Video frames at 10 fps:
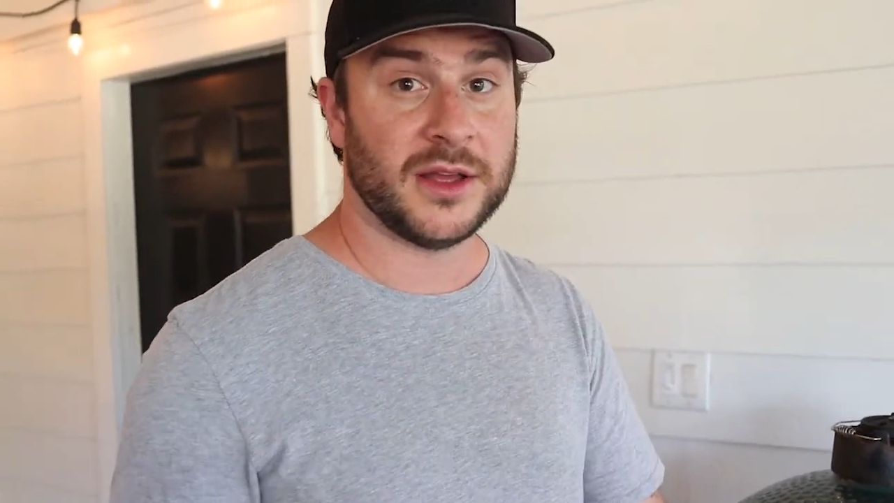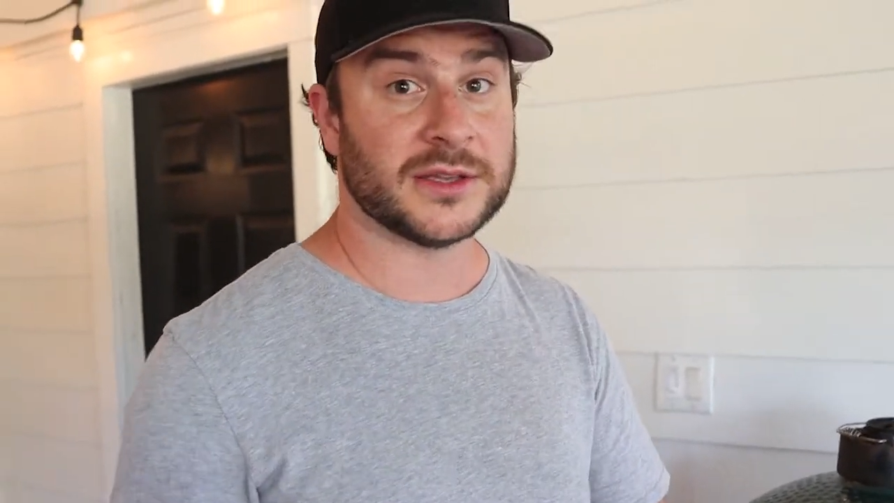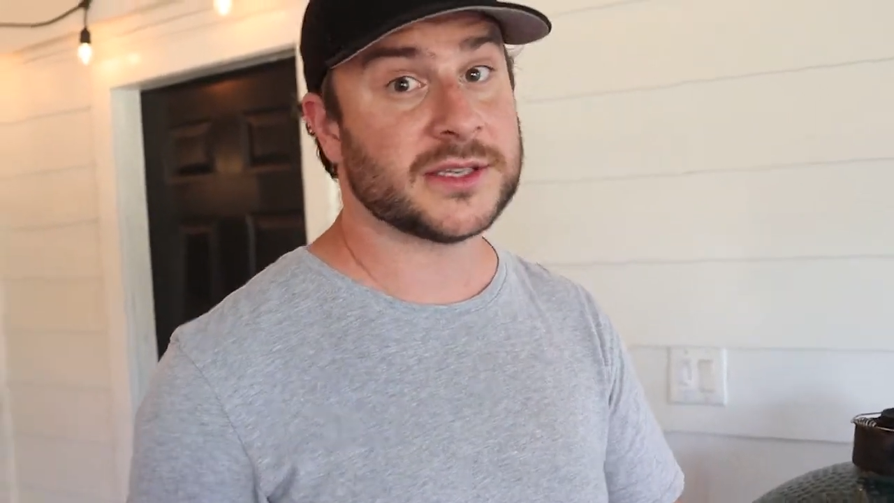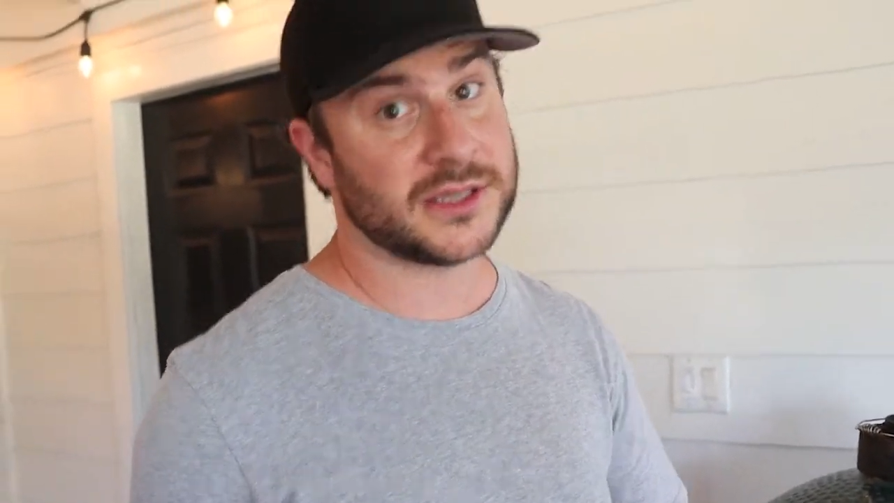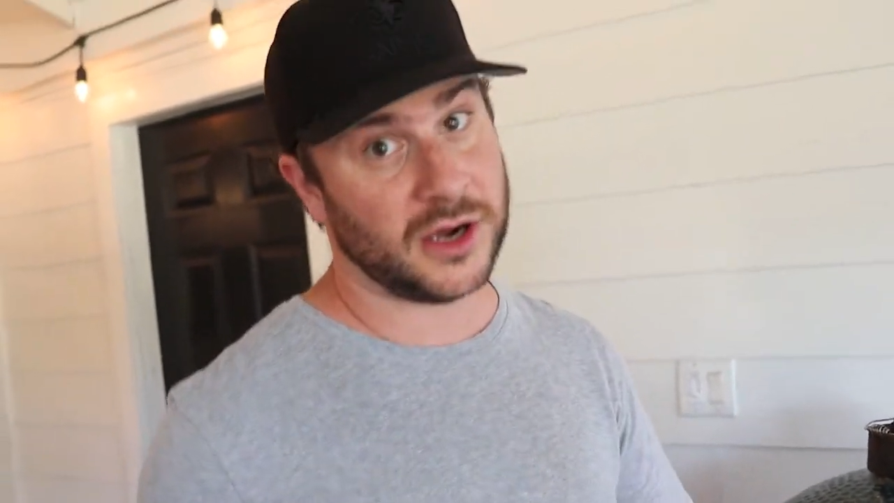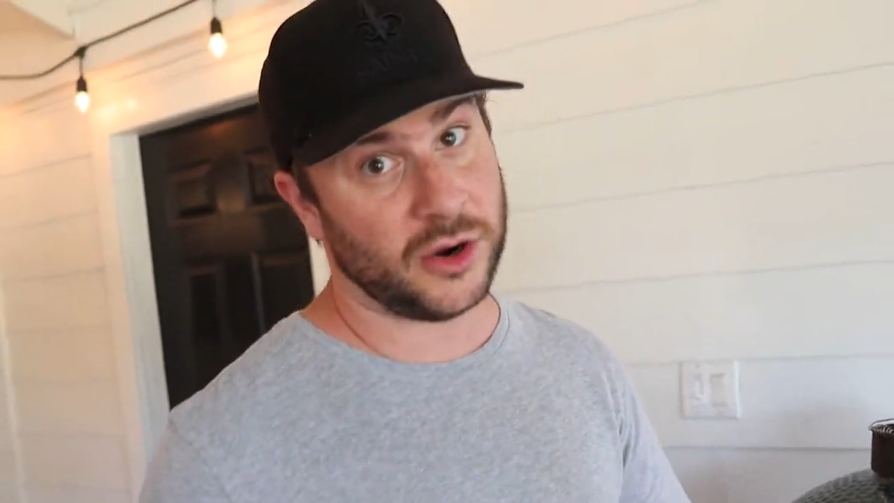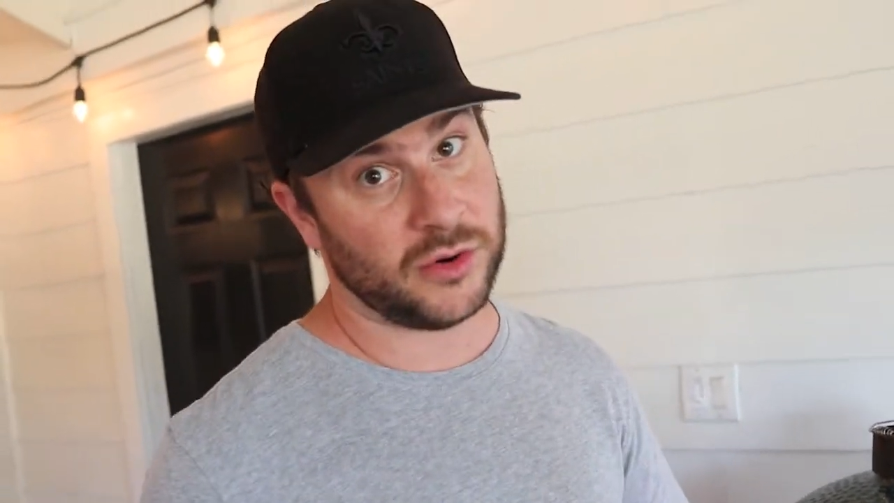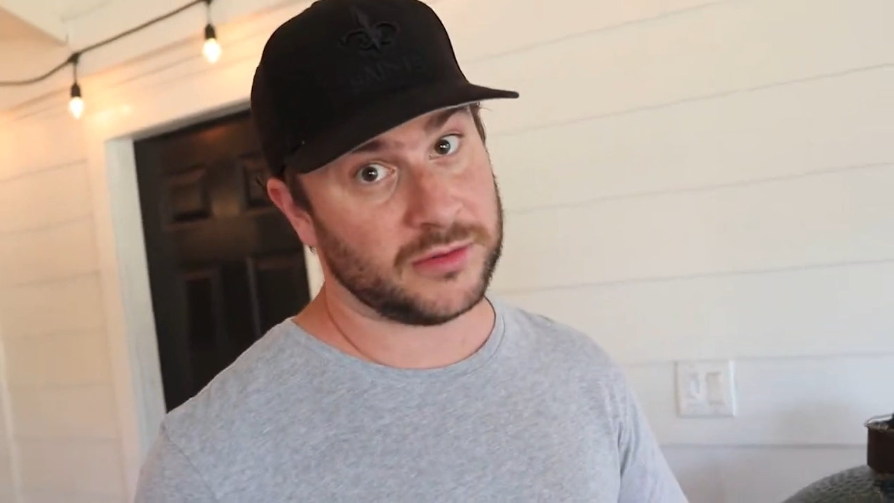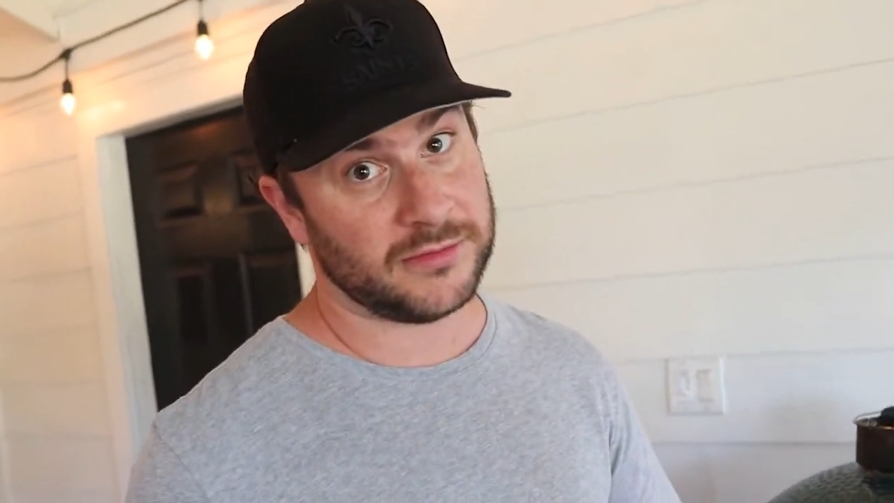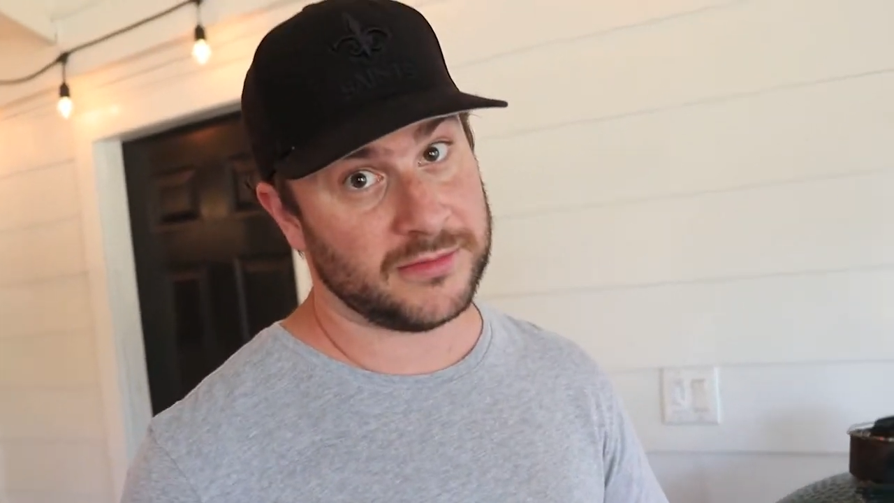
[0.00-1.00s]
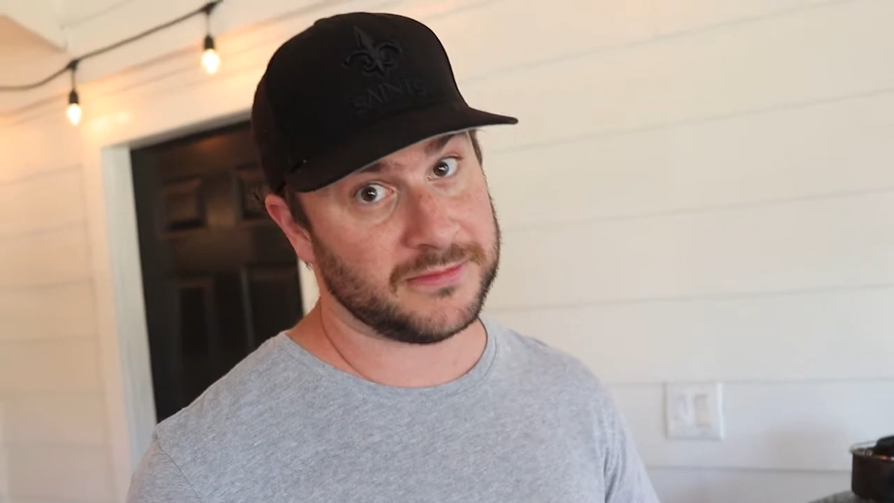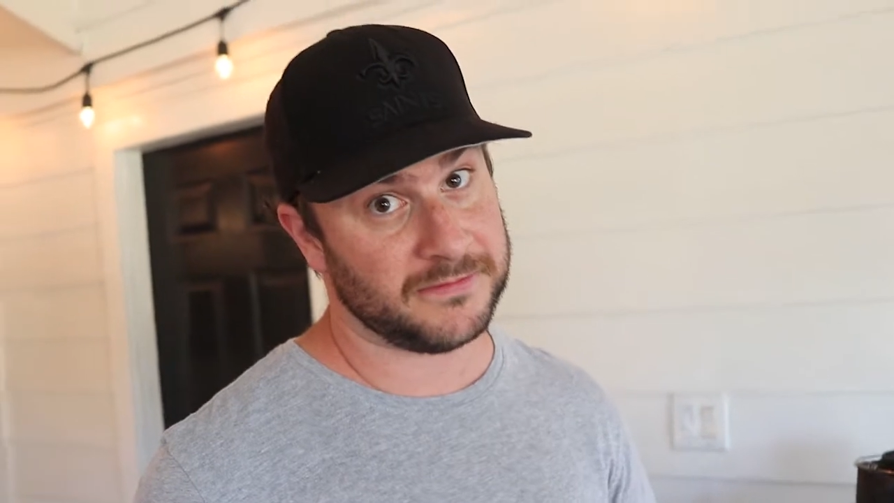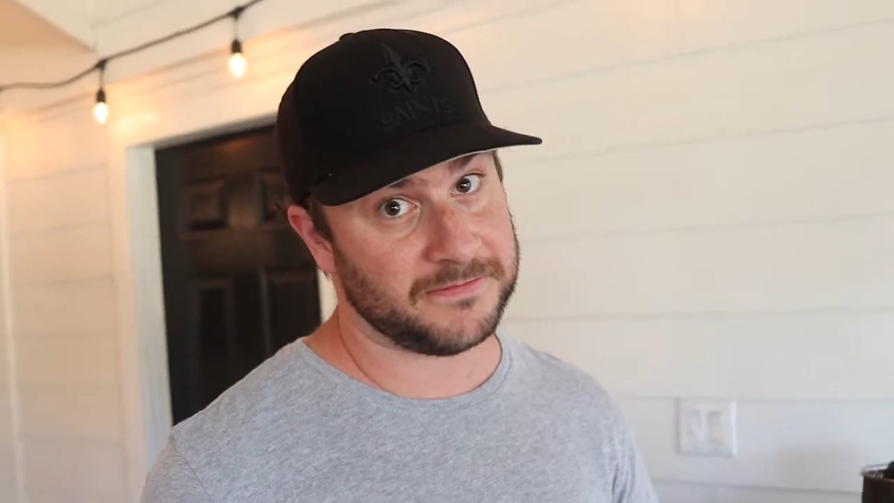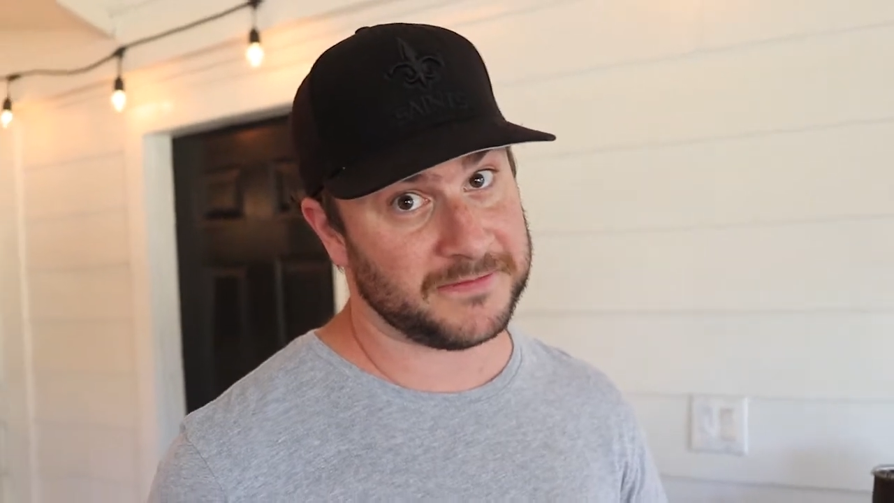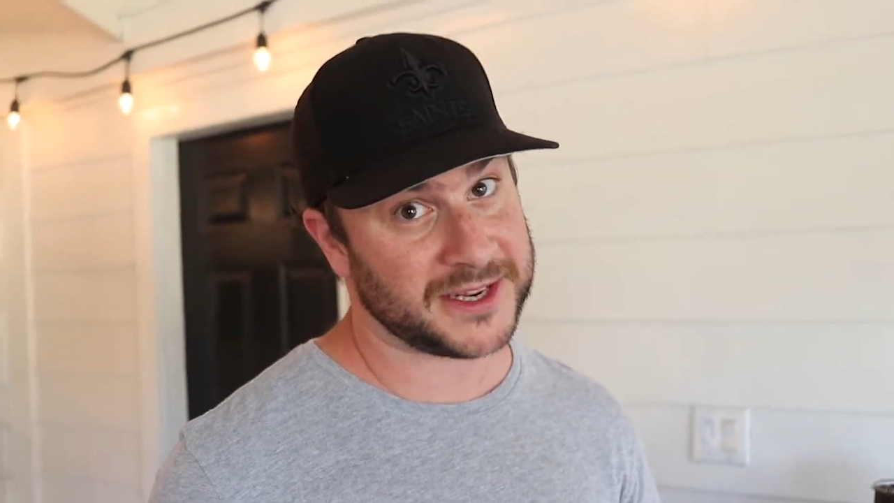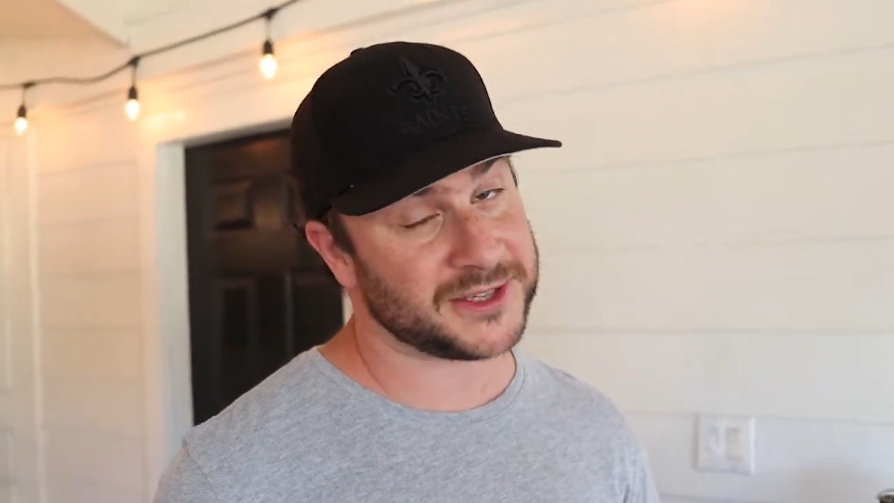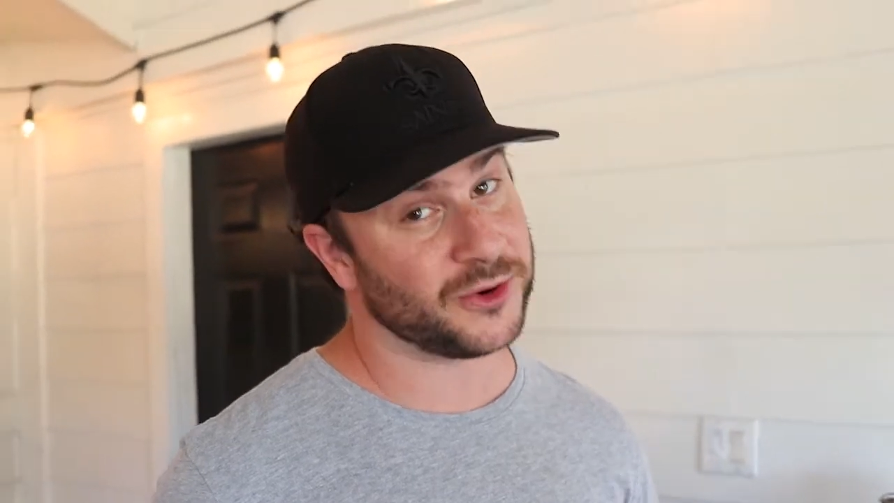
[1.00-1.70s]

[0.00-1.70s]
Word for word: So that's